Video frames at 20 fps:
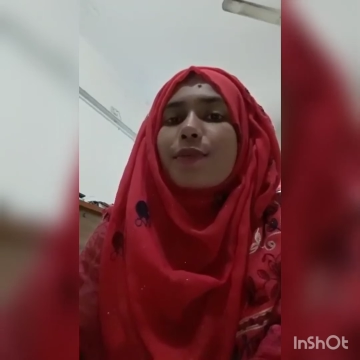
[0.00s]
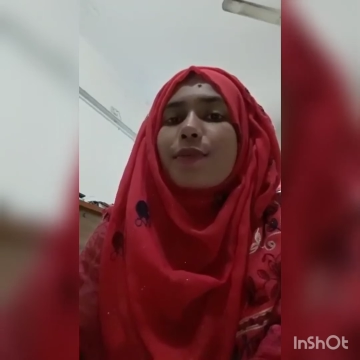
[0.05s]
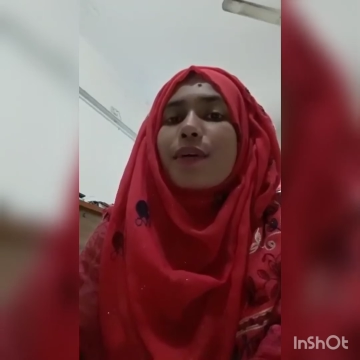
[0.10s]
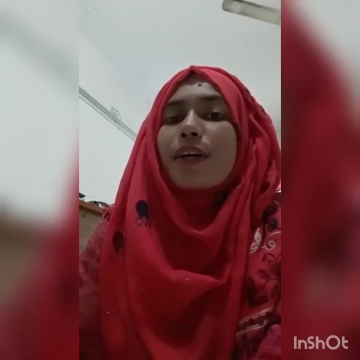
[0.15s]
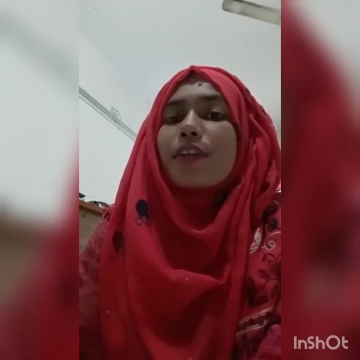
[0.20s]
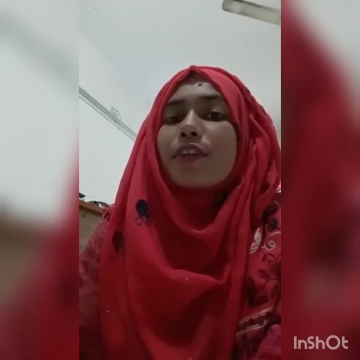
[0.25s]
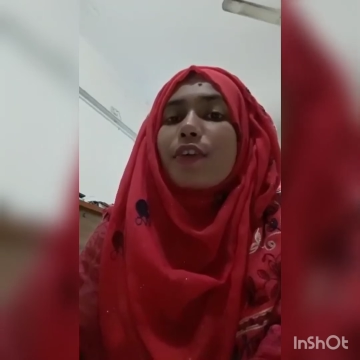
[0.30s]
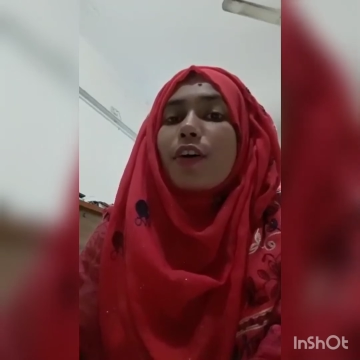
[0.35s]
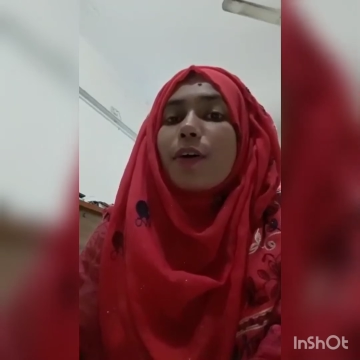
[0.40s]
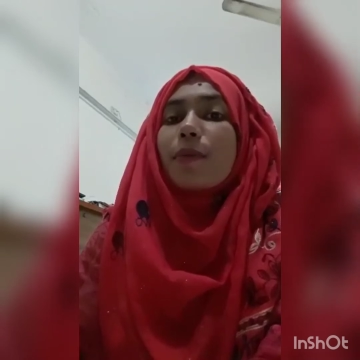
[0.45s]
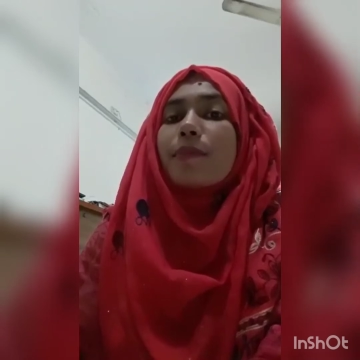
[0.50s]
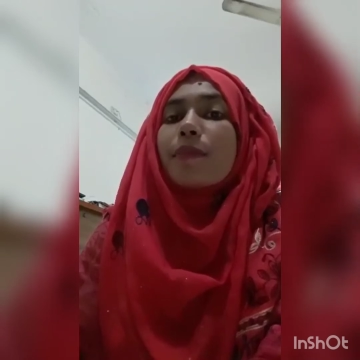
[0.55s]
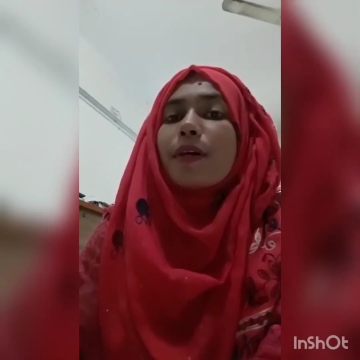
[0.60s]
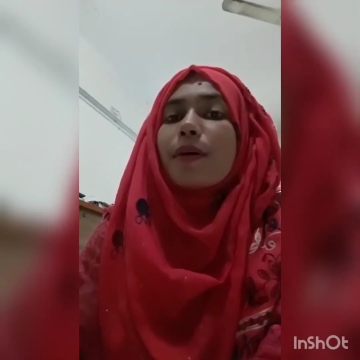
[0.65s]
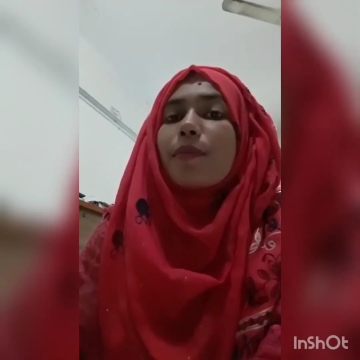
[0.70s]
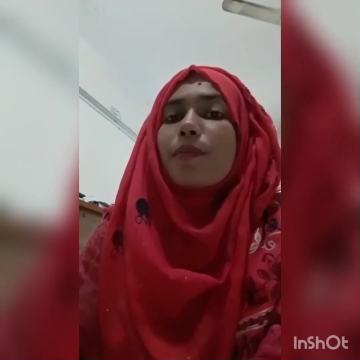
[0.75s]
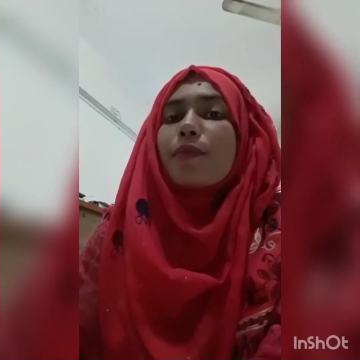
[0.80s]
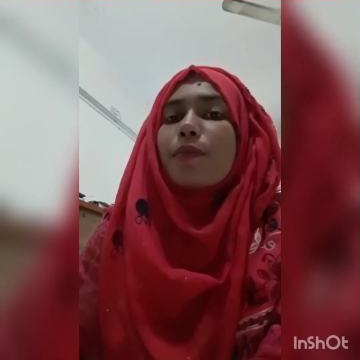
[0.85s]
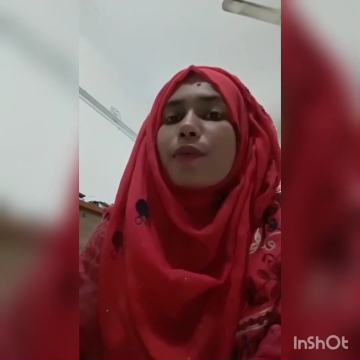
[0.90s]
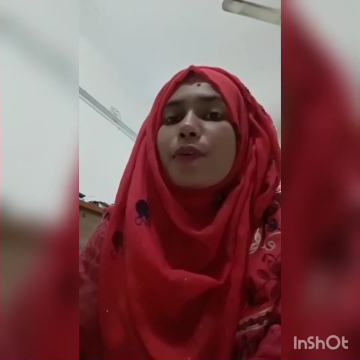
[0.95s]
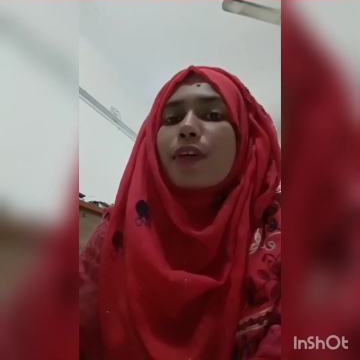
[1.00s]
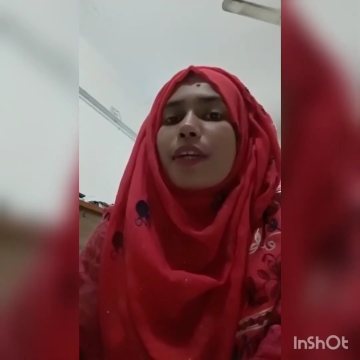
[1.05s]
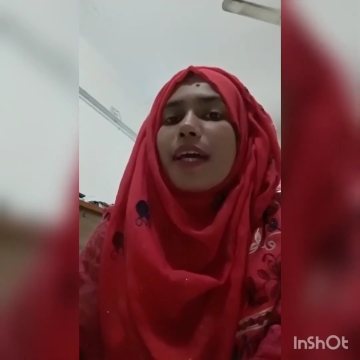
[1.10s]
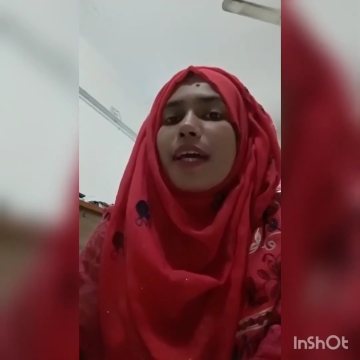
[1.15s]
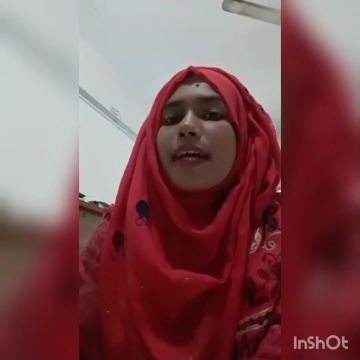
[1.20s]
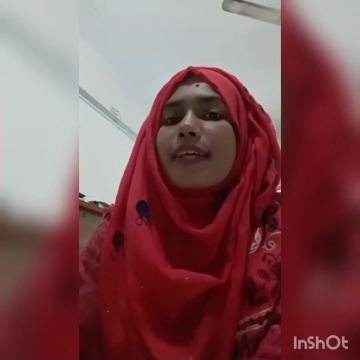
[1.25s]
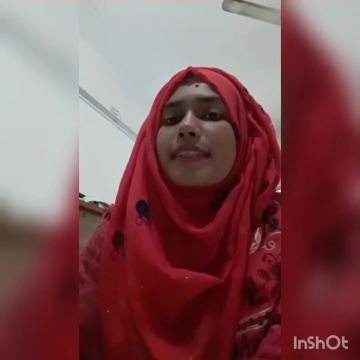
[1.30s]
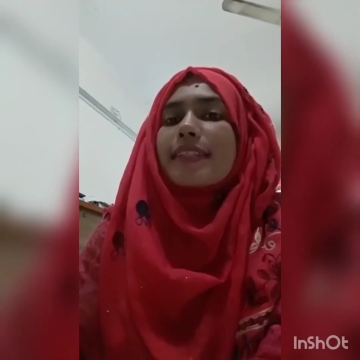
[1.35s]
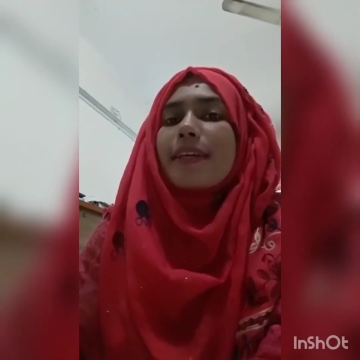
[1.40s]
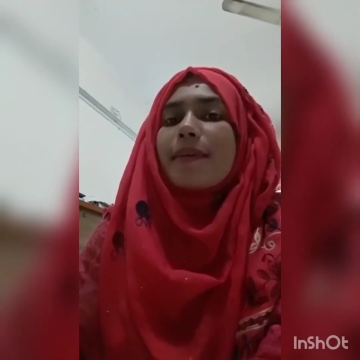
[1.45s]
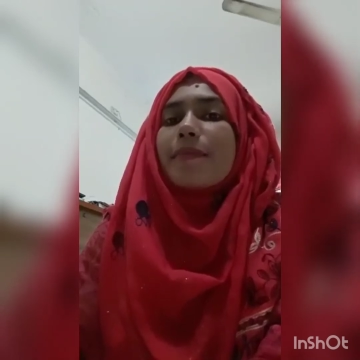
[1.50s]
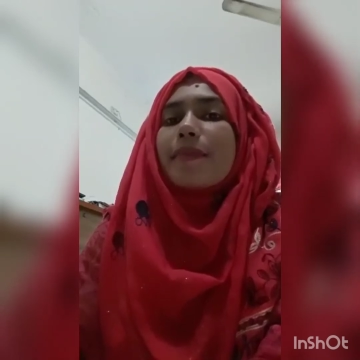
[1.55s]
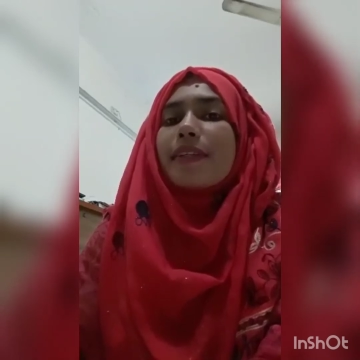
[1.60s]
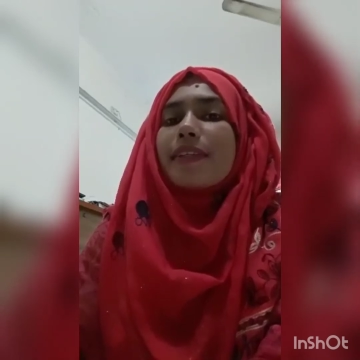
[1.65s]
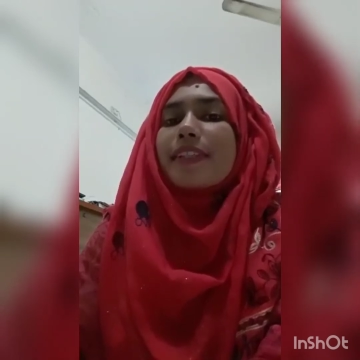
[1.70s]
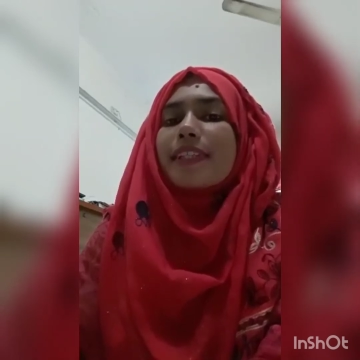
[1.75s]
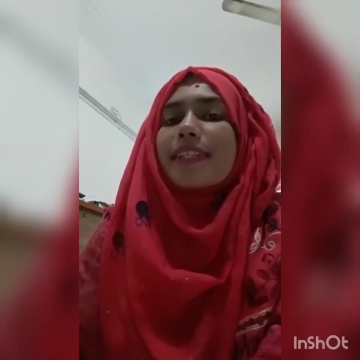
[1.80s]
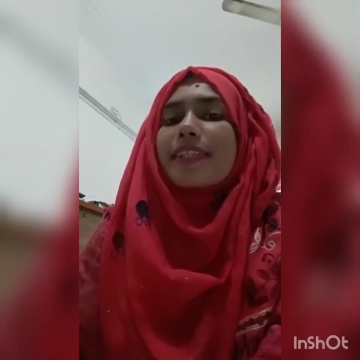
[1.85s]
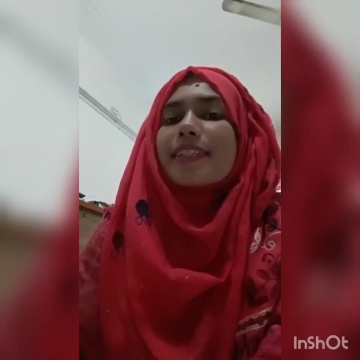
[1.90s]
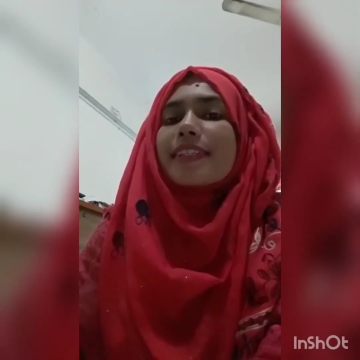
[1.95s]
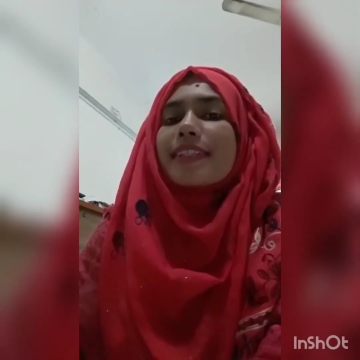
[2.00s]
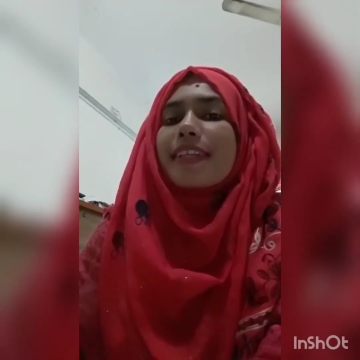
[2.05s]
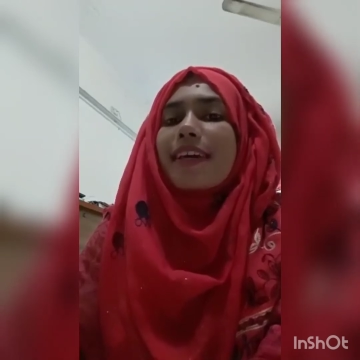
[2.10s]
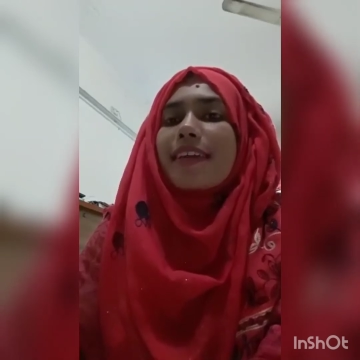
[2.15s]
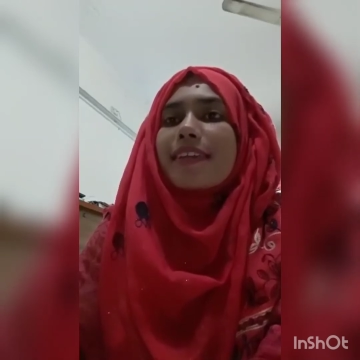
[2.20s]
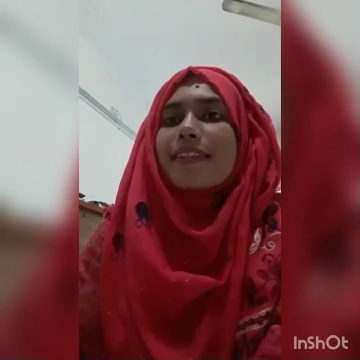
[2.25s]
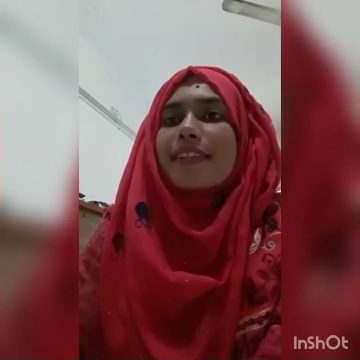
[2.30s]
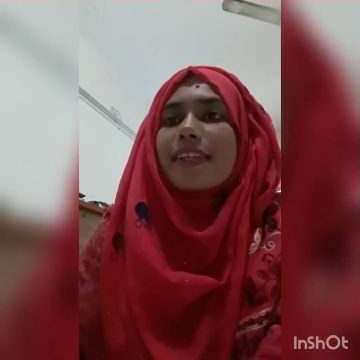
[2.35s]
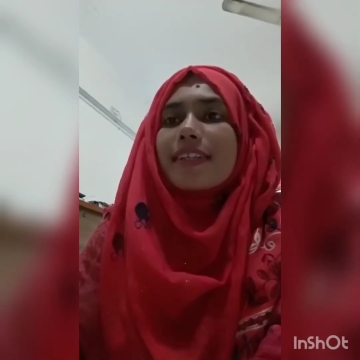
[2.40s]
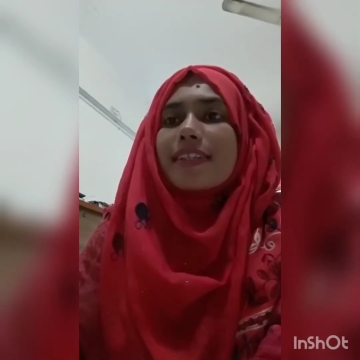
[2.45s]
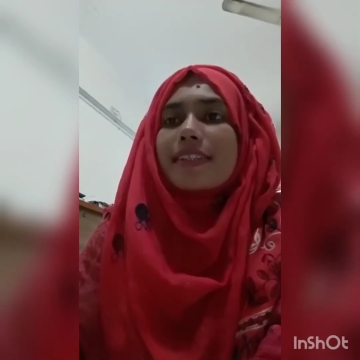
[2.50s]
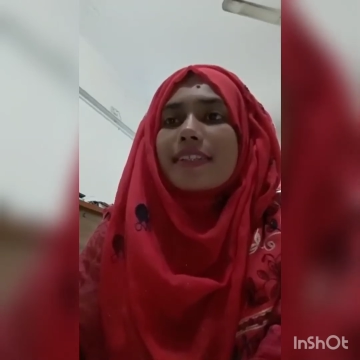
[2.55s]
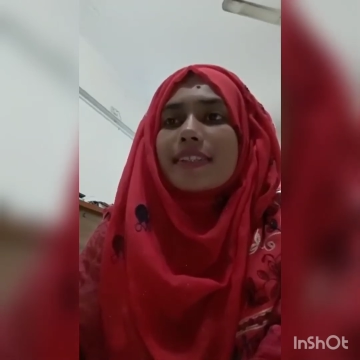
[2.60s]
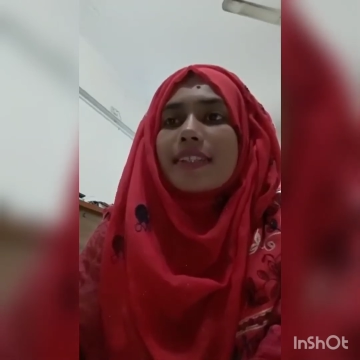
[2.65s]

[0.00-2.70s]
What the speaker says: one of the more asymmetric centers